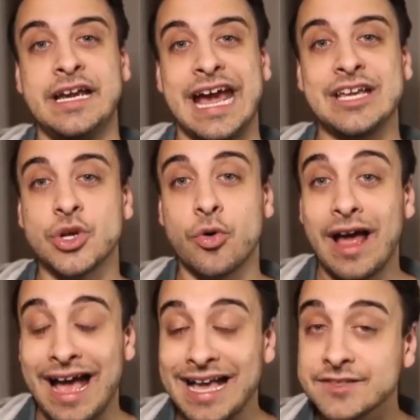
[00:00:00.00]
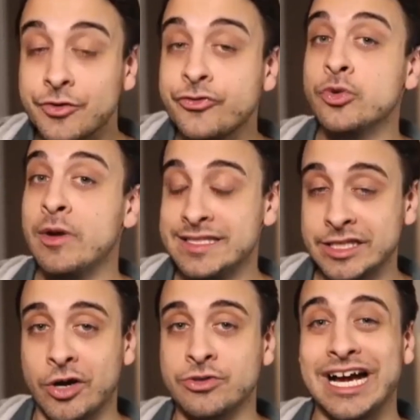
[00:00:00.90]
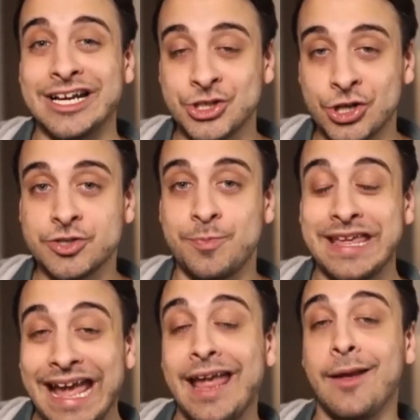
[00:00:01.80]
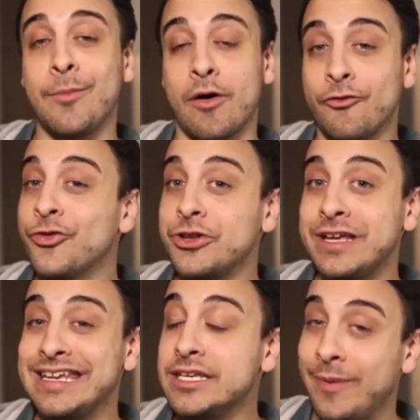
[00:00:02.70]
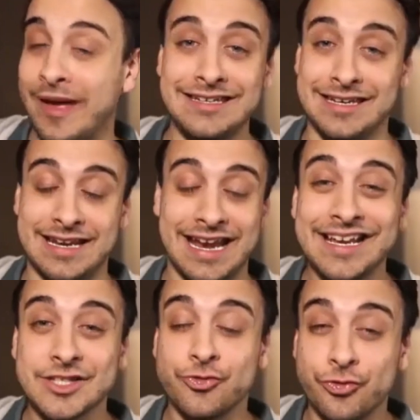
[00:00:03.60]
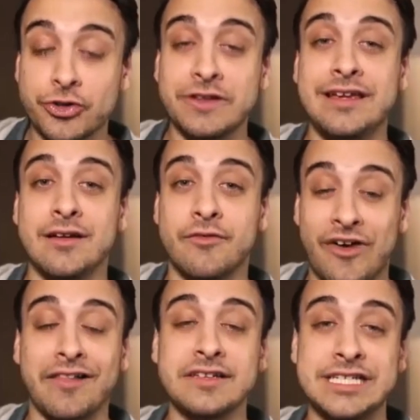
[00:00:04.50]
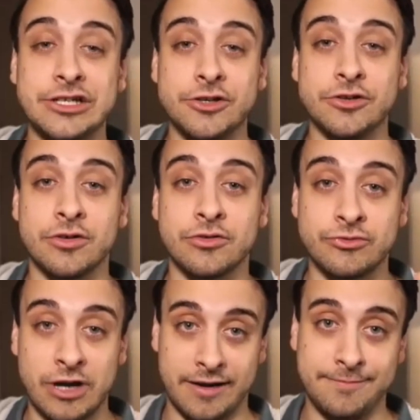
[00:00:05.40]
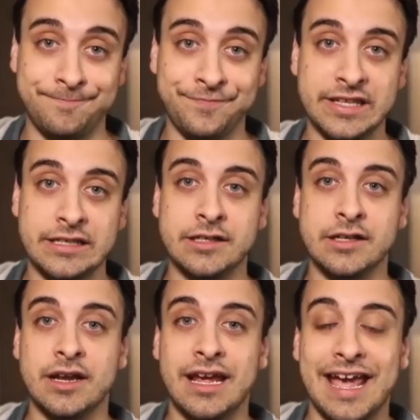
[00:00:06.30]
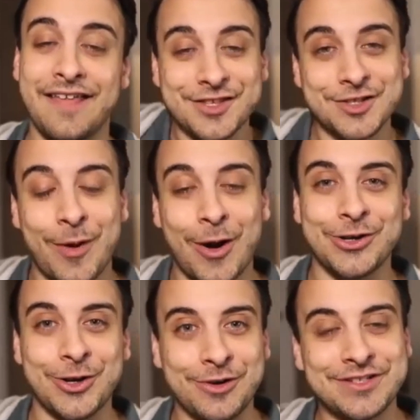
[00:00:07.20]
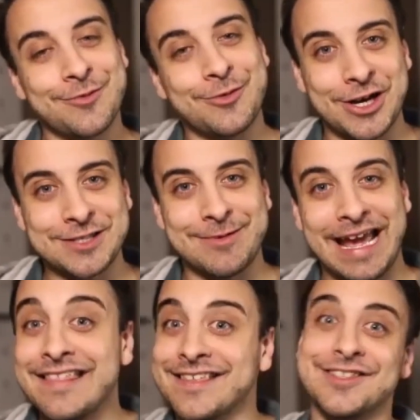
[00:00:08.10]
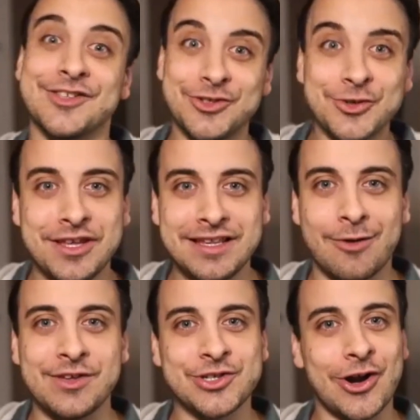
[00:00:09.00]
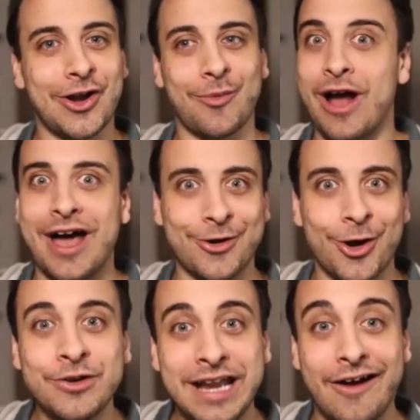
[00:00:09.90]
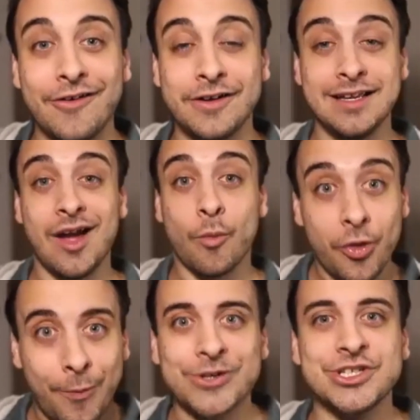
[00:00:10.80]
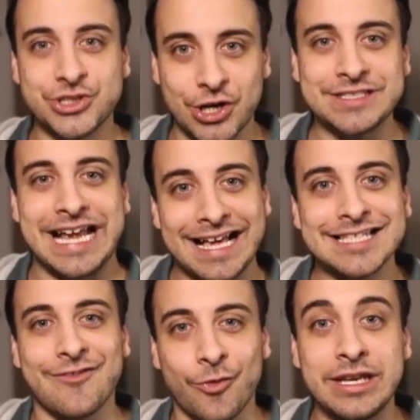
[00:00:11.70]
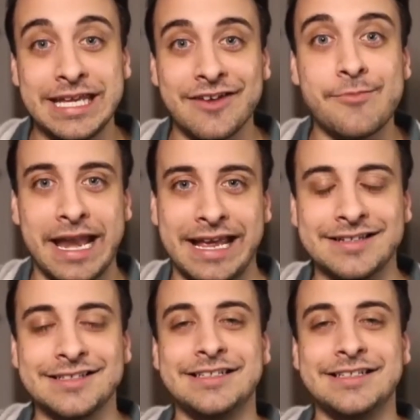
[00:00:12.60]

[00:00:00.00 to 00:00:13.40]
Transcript: And so as of a few weeks ago, dotChurch became fully independent, and it's fully volunteer run. And this is the part, when someone talks about, hey, this is this new thing that we started, we're on our own now, where the person starts to ask everyone to give money.